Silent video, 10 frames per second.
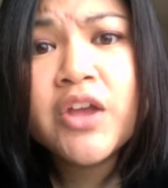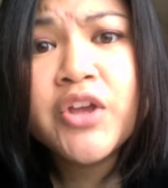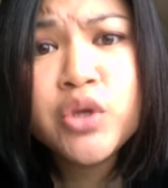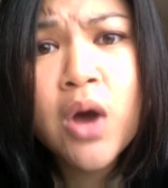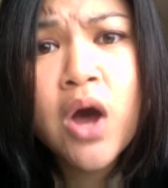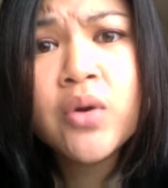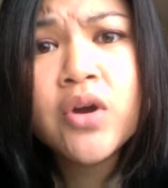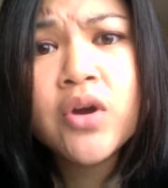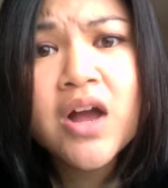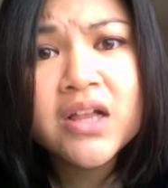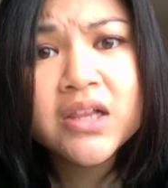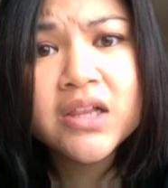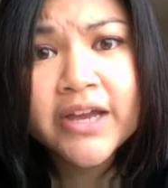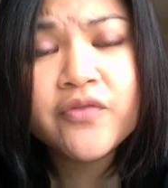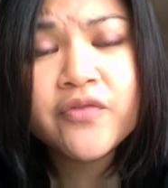you owe her a
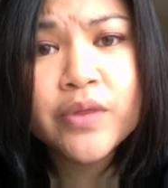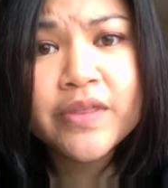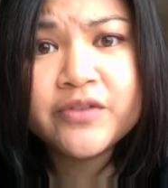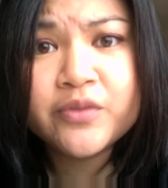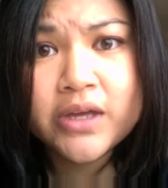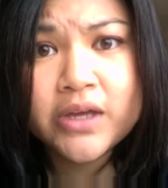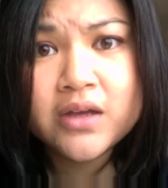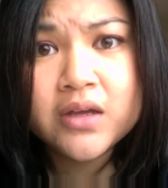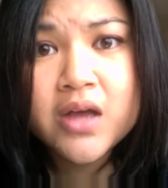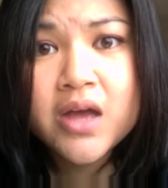click for this week.